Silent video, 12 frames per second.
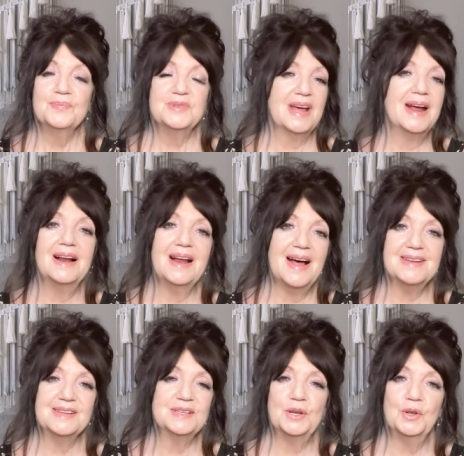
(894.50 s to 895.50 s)
take
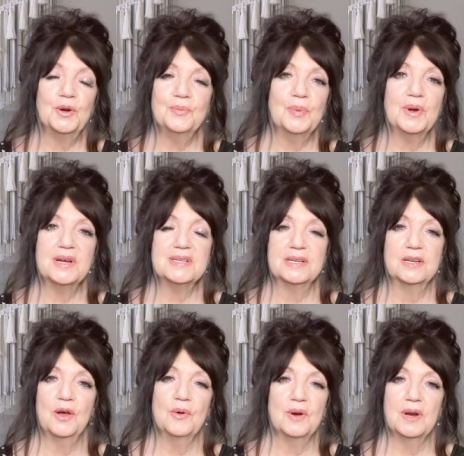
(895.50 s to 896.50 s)
classes and learn books and
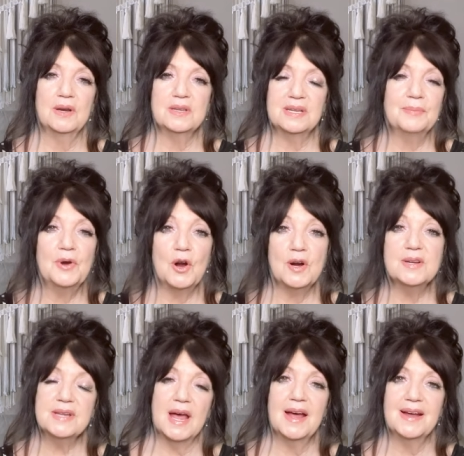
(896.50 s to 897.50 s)
go to seminars
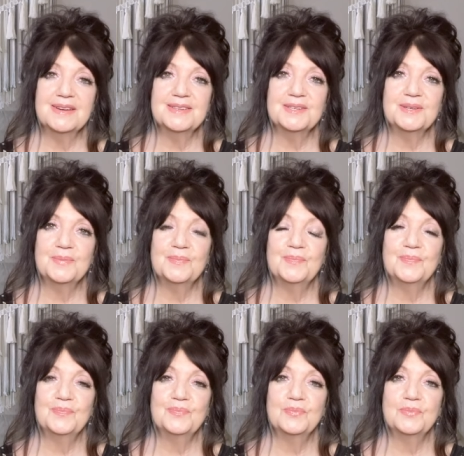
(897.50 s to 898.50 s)
and
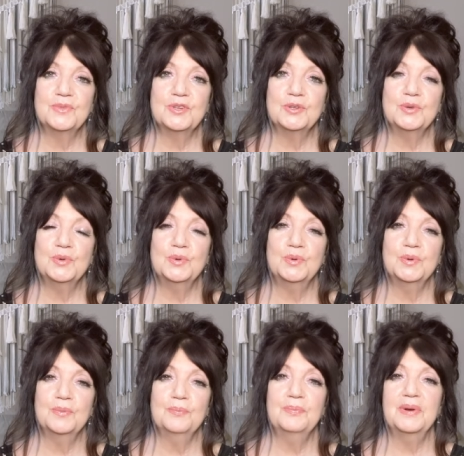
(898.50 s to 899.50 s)
to
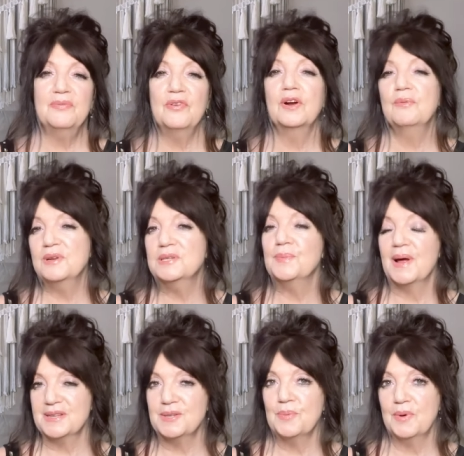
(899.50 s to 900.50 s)
be fully
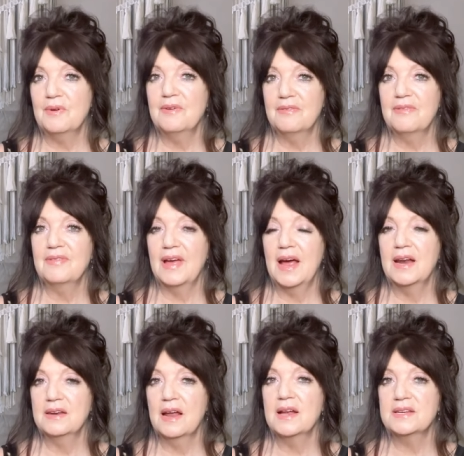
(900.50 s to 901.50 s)
responsible for that,
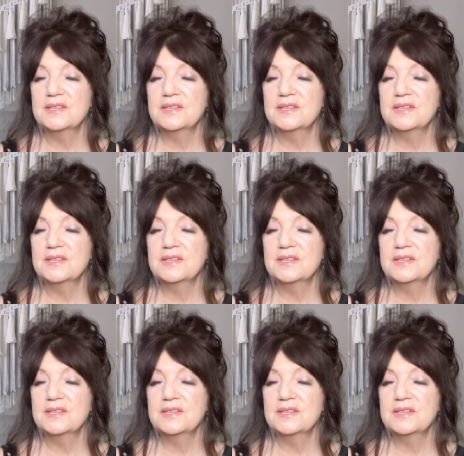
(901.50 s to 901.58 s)
not